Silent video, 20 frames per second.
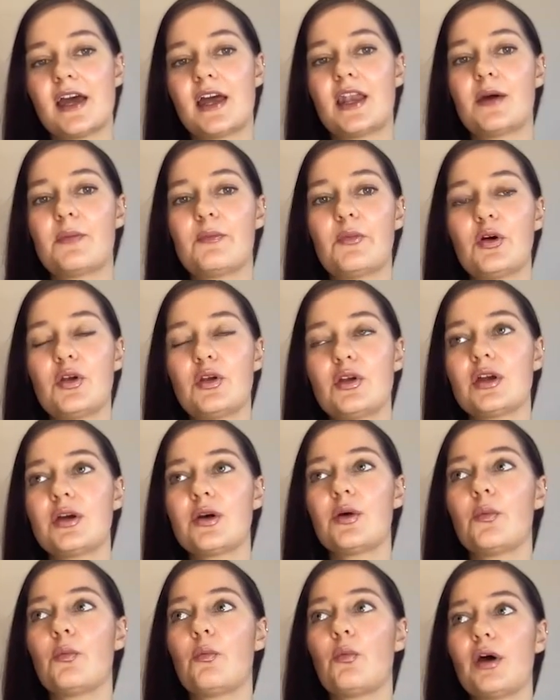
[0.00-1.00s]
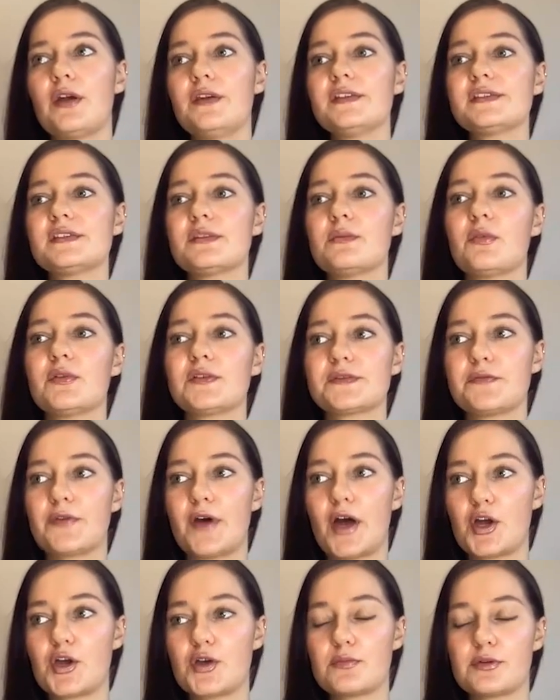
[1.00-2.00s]
And I'm wondering what is the most
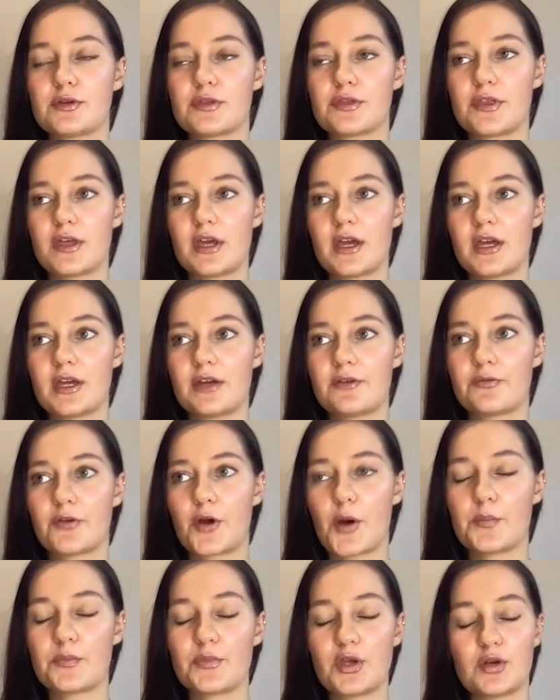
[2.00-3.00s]
valuable thing from,